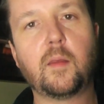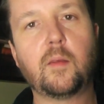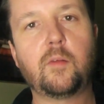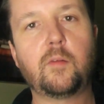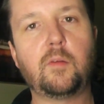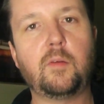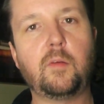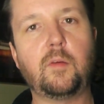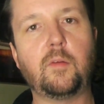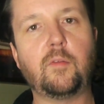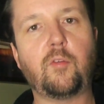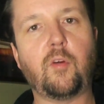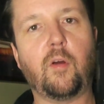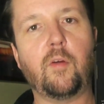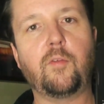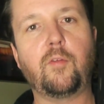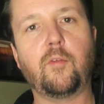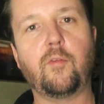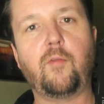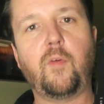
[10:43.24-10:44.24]
So you can
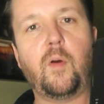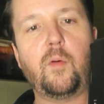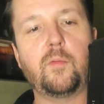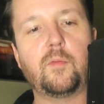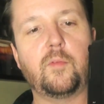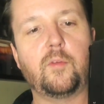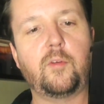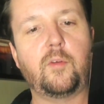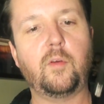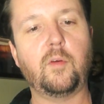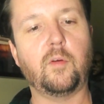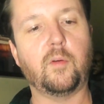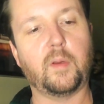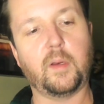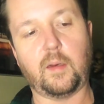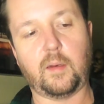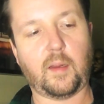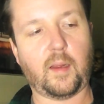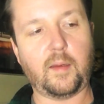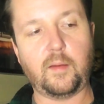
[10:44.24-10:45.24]
charge your phones too.
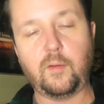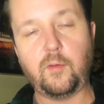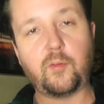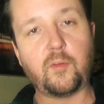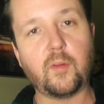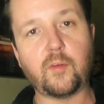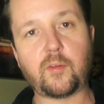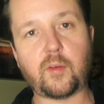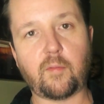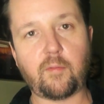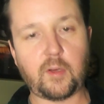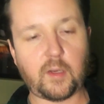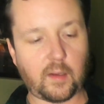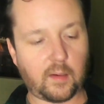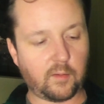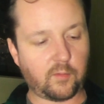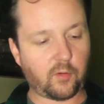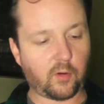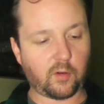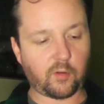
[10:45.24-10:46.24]
And I use this every
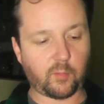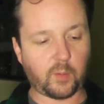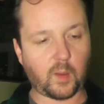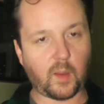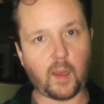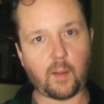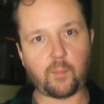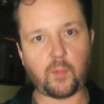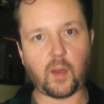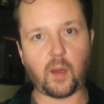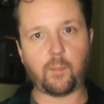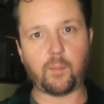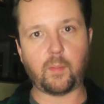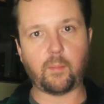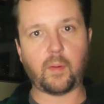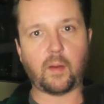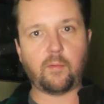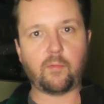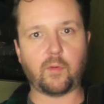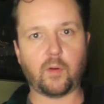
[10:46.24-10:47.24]
day to charge my laptop
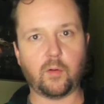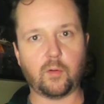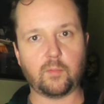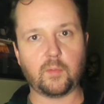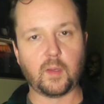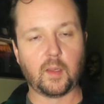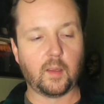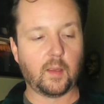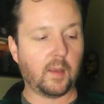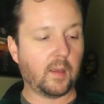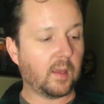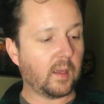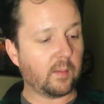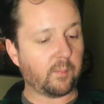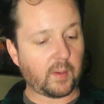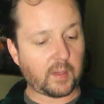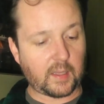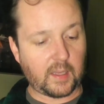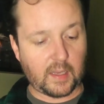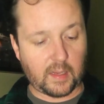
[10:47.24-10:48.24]
and my phone
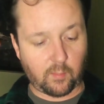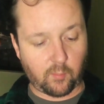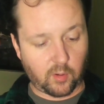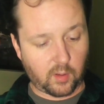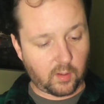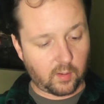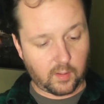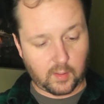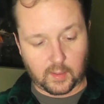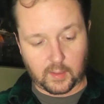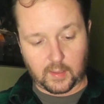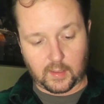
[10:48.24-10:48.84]
and my camera.